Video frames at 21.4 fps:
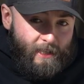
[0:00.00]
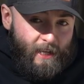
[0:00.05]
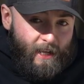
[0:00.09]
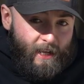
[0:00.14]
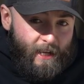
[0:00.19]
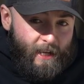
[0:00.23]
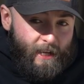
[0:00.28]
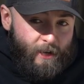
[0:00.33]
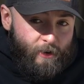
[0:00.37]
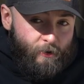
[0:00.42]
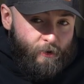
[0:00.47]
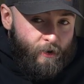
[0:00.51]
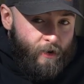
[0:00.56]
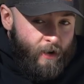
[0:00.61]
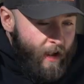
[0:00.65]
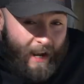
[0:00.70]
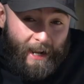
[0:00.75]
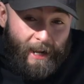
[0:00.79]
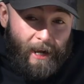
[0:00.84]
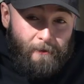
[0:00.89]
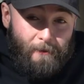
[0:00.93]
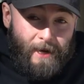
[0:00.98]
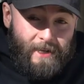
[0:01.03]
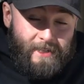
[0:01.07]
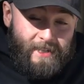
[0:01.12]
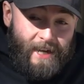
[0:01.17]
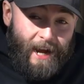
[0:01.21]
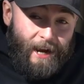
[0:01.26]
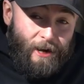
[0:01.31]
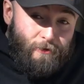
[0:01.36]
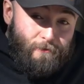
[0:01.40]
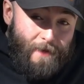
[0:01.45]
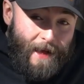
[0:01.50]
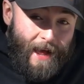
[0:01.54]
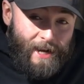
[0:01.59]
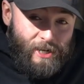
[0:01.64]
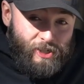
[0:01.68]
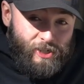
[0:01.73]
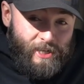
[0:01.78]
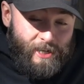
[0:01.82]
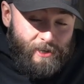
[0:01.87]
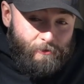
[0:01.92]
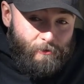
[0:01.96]
kit here, and I got my tire
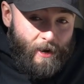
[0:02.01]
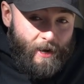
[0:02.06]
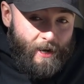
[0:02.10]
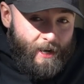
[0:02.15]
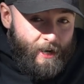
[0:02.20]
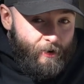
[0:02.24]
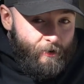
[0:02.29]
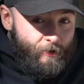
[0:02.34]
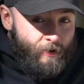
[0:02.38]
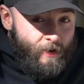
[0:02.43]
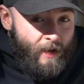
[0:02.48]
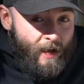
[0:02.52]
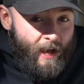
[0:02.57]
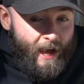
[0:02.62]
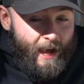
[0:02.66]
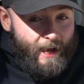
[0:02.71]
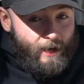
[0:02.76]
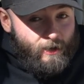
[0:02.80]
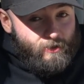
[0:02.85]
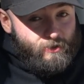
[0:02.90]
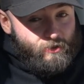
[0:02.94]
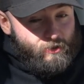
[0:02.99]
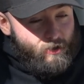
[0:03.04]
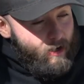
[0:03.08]
patch kit right here. I also